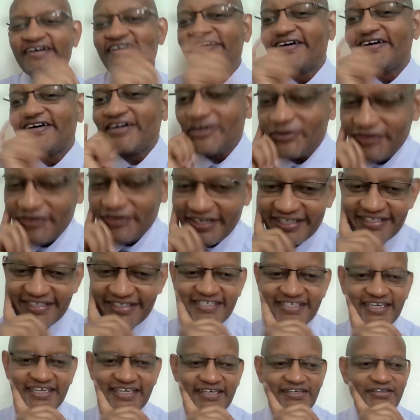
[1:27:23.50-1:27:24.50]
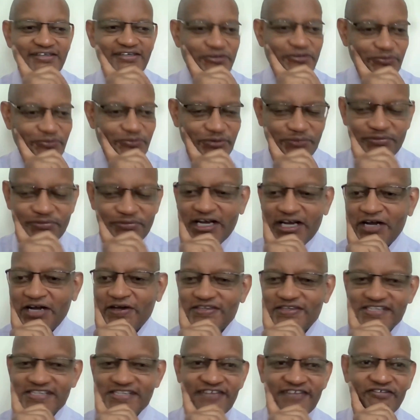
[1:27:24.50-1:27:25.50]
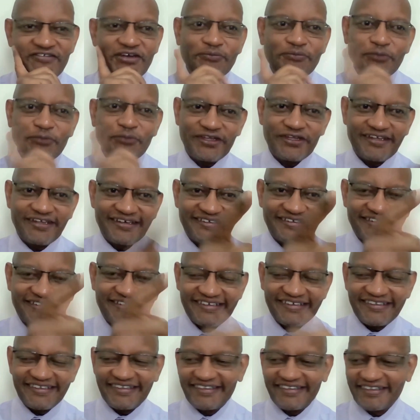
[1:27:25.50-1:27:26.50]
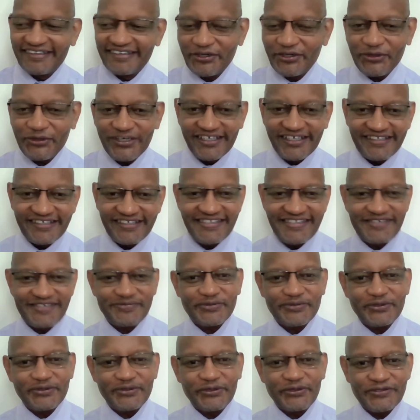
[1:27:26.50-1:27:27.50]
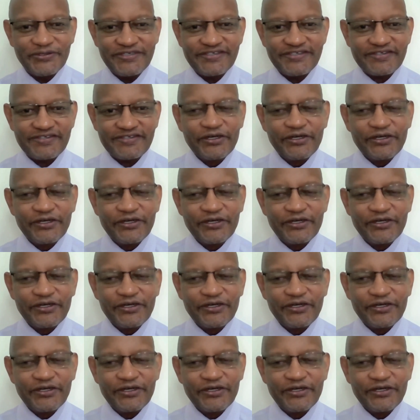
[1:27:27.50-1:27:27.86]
All right, maybe ours are even more than Collins, because